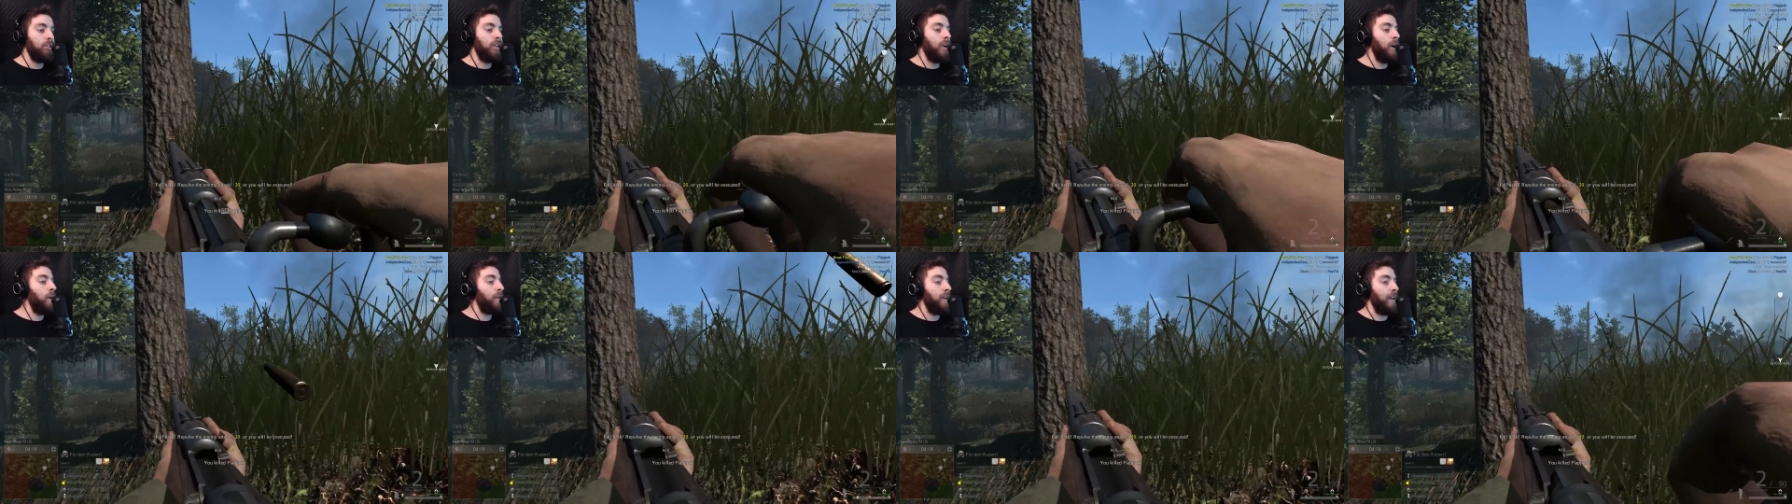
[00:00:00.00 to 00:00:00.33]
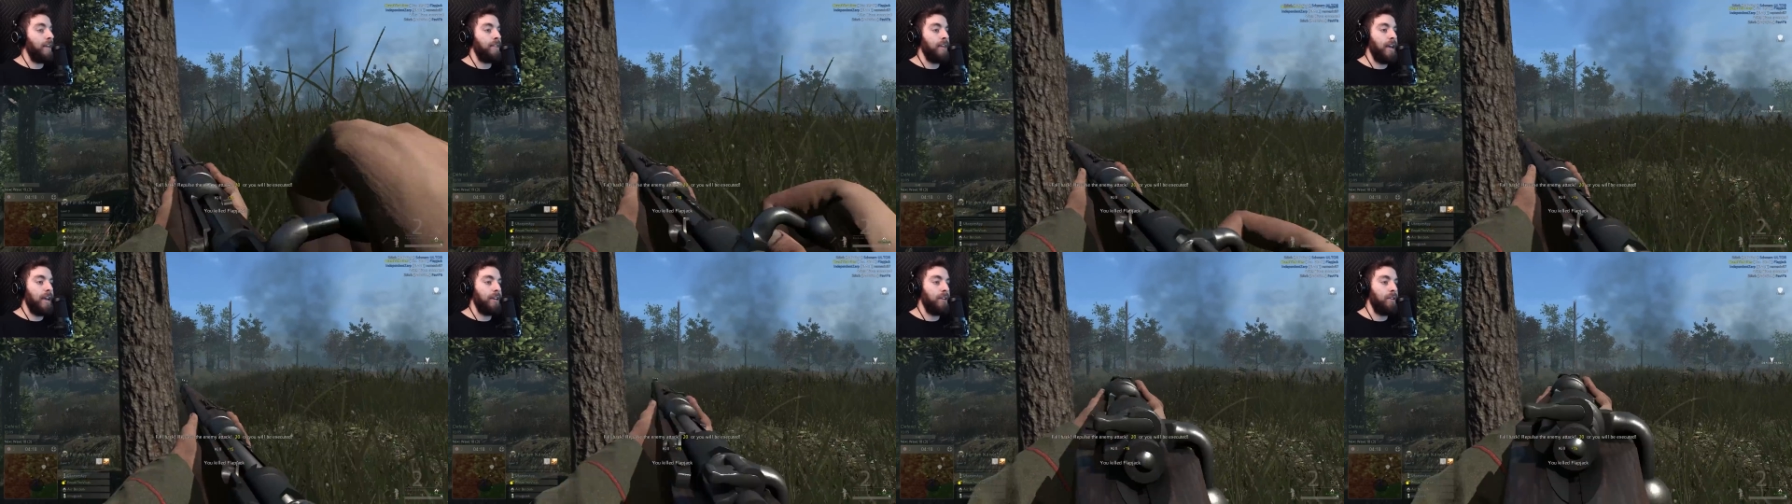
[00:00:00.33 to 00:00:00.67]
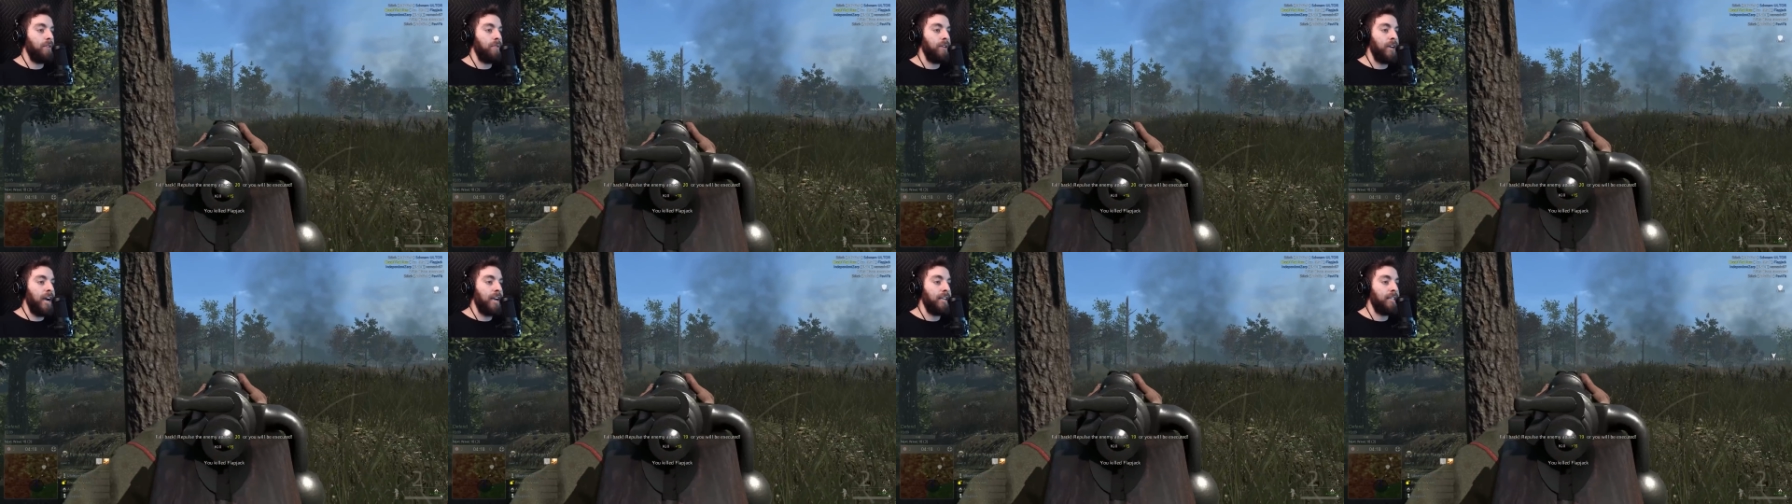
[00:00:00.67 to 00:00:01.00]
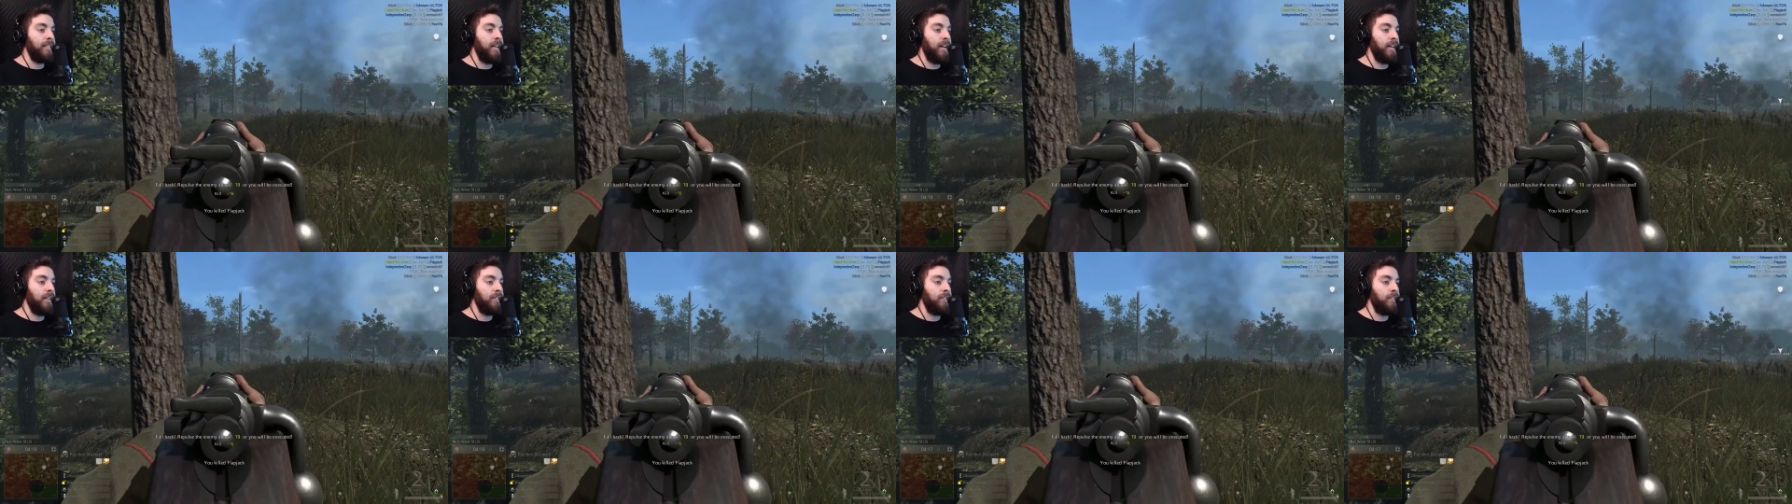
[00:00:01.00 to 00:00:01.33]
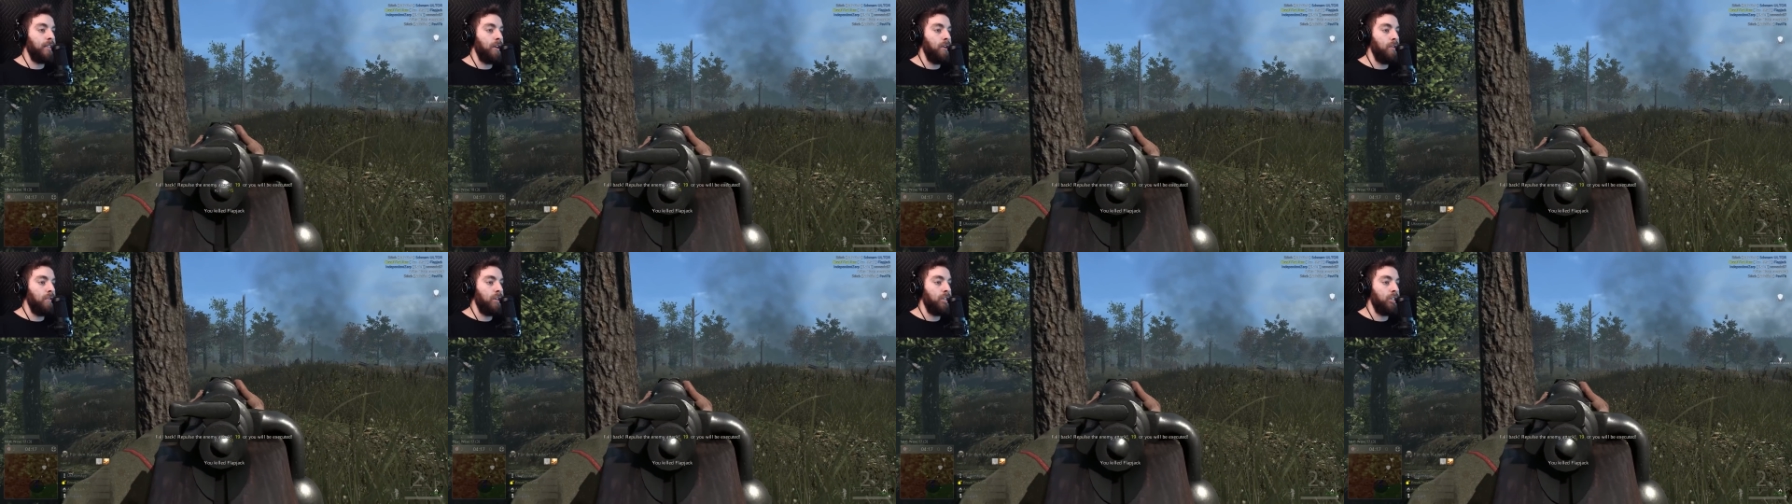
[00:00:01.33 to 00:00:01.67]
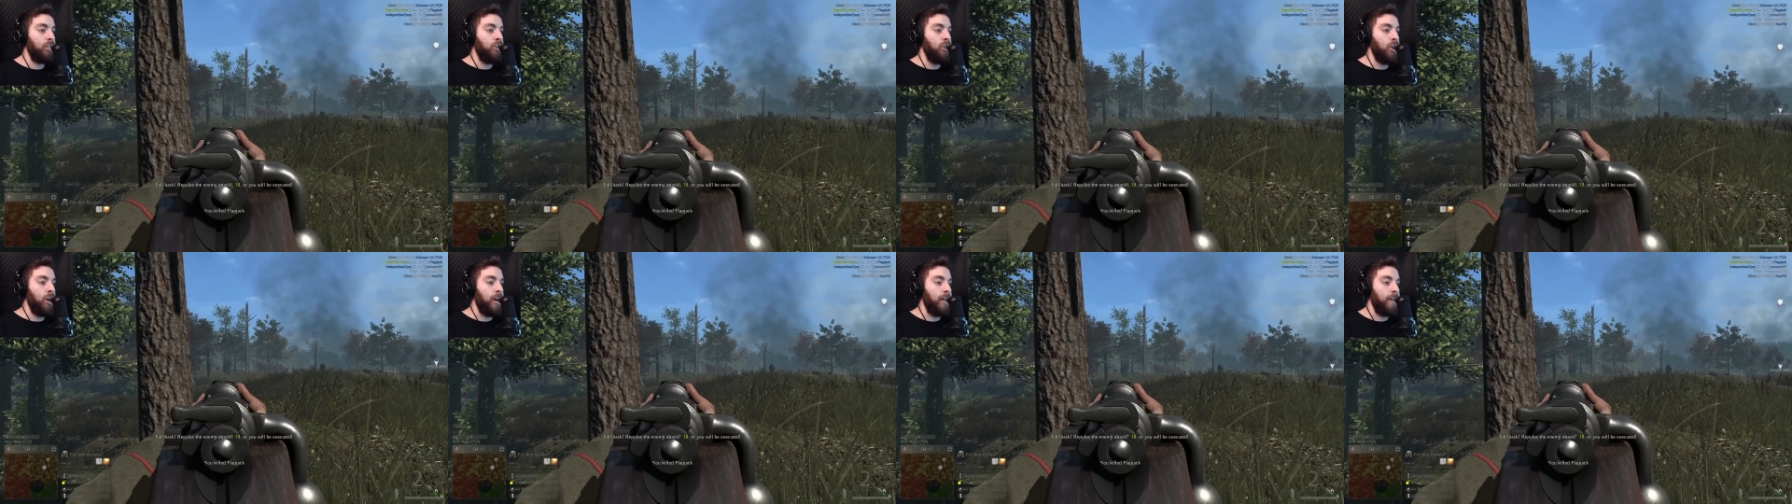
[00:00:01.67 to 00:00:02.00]
Okay, thank you. The guy standing still is
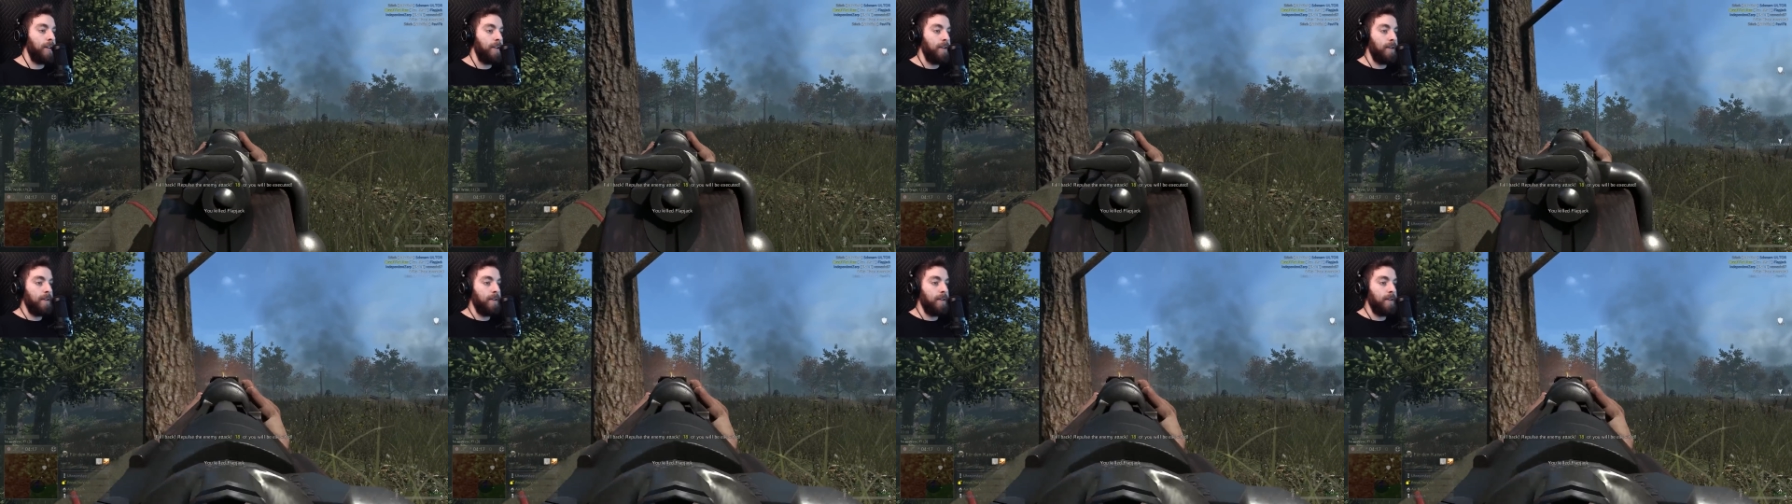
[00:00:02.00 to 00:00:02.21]
good.